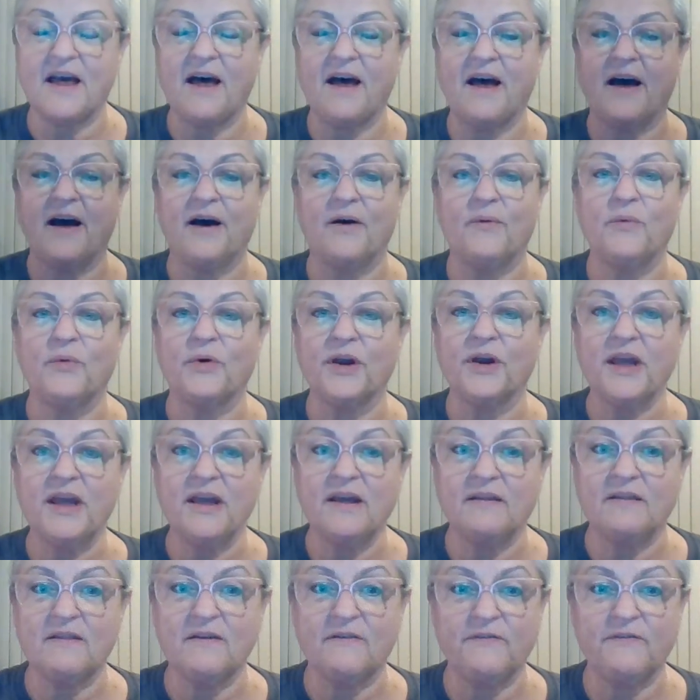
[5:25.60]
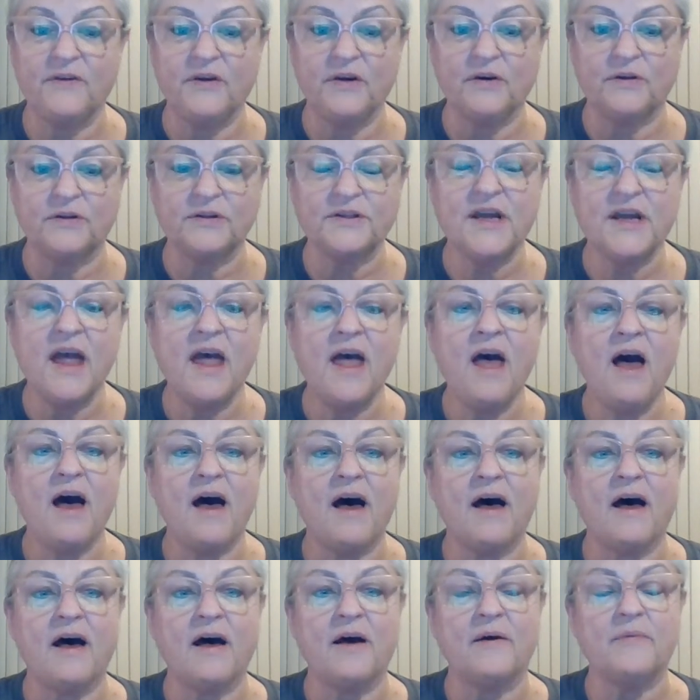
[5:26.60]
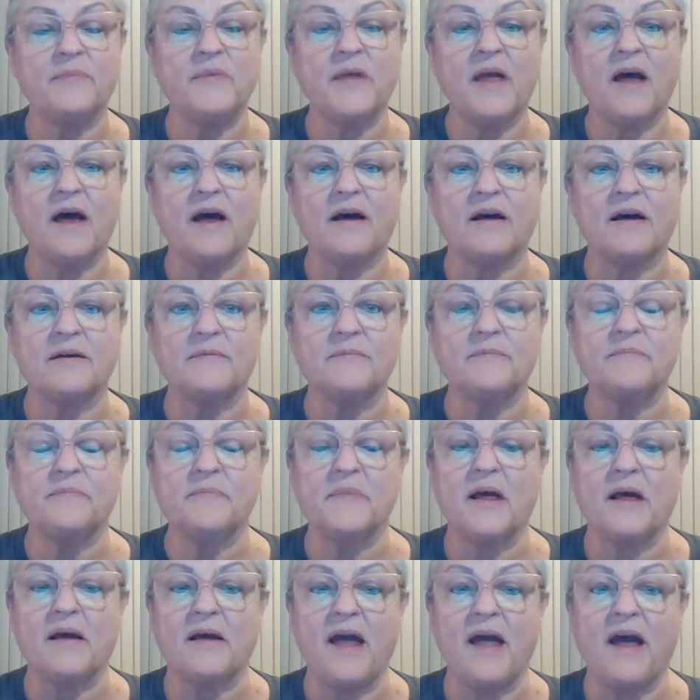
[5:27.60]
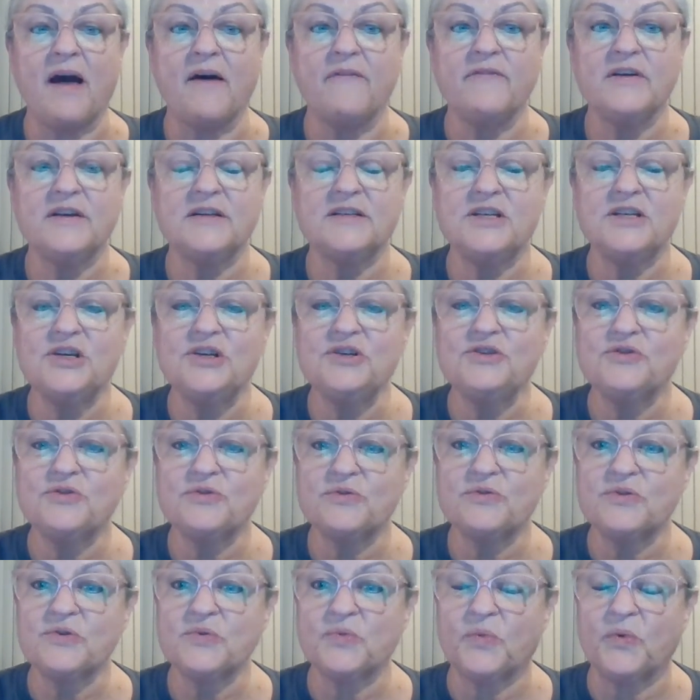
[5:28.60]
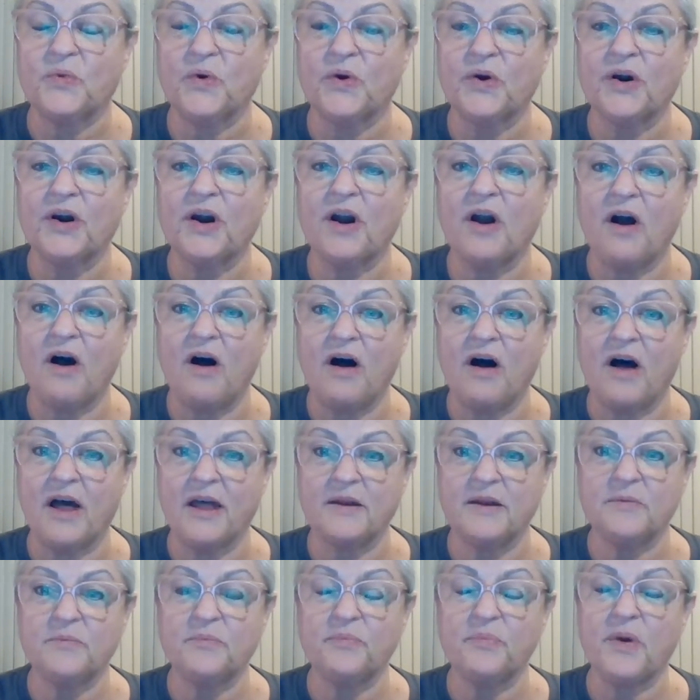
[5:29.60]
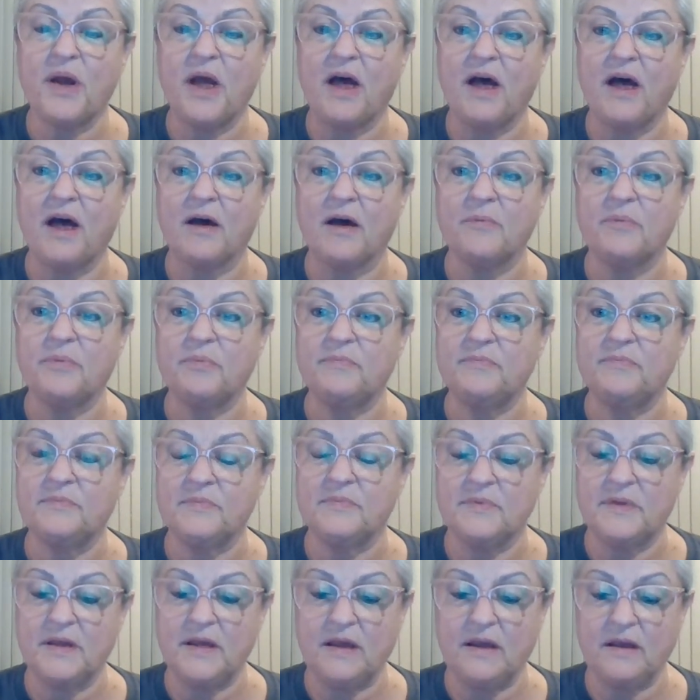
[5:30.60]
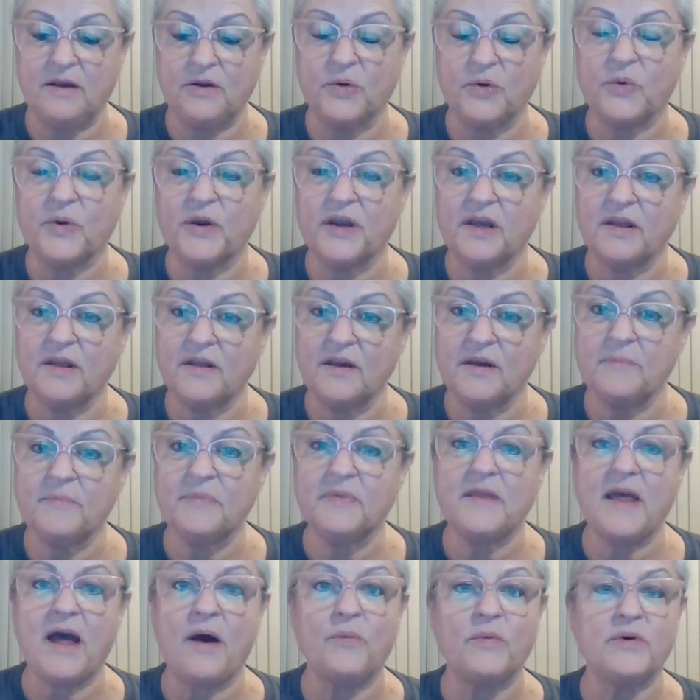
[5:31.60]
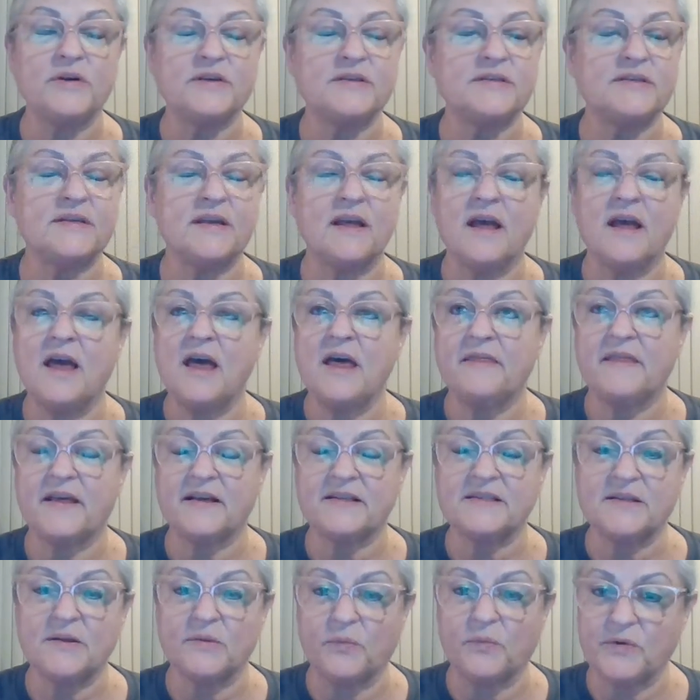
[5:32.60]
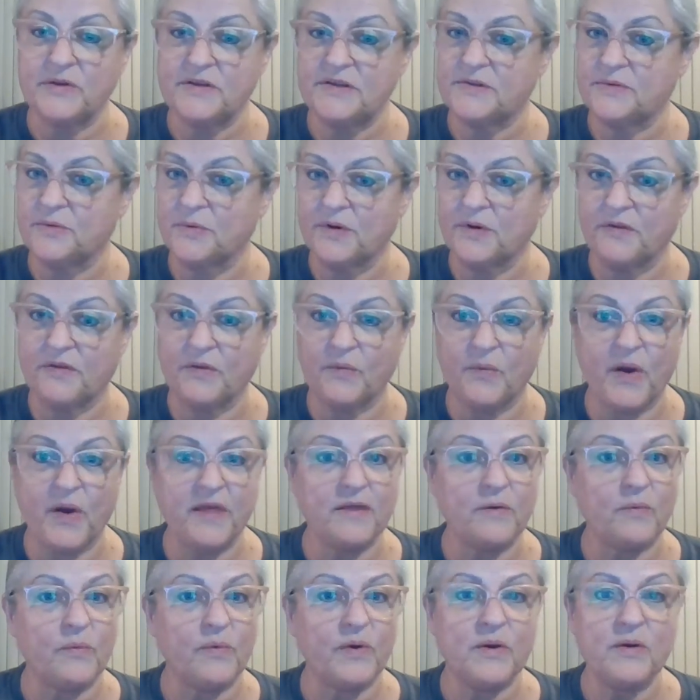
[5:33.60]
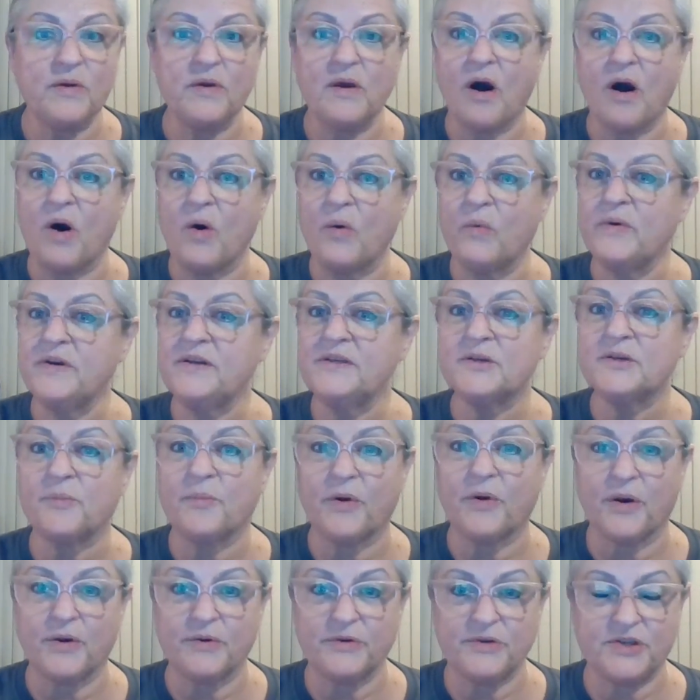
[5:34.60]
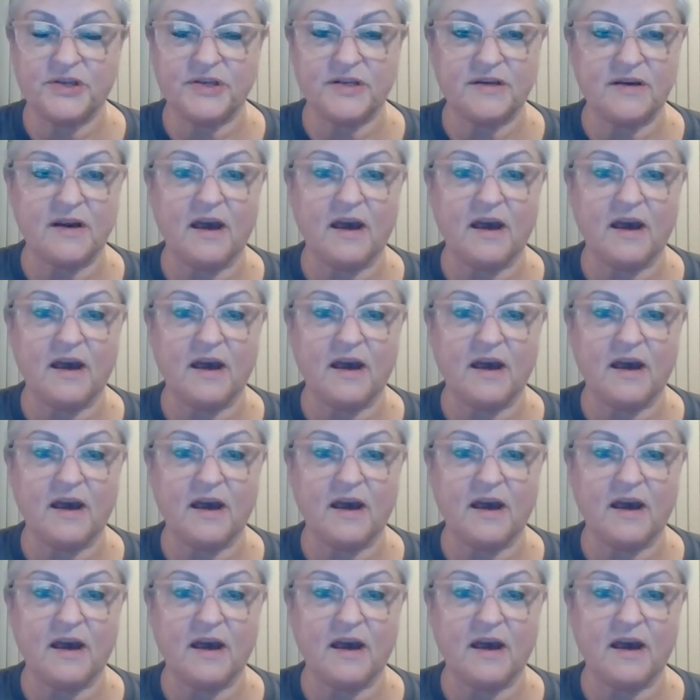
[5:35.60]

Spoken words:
working in the field. Having teachers work on the curriculum, that was sort of the way that we always approached